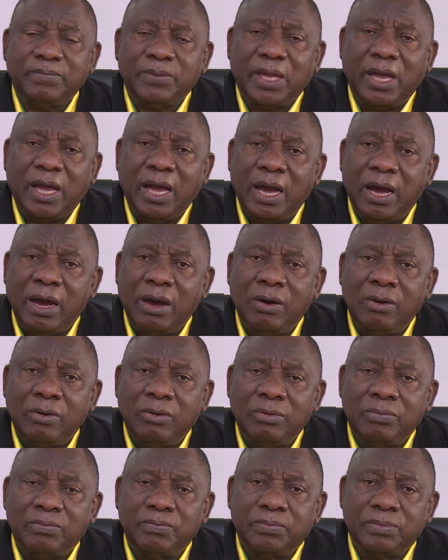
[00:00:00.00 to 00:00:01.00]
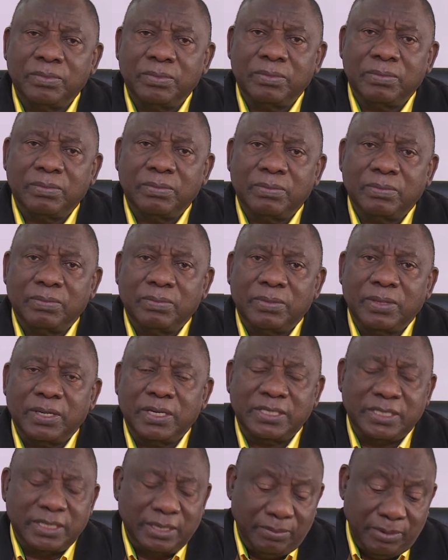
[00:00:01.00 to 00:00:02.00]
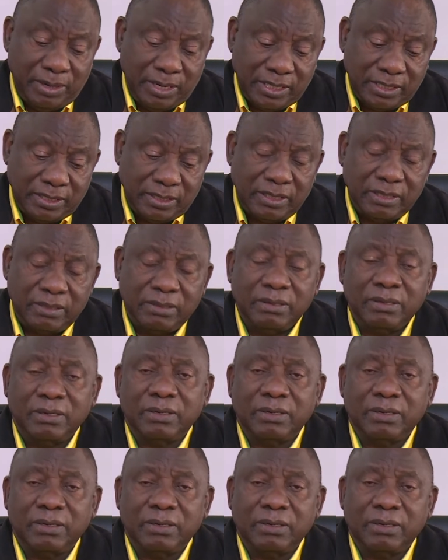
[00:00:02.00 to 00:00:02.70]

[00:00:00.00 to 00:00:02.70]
how the stimulus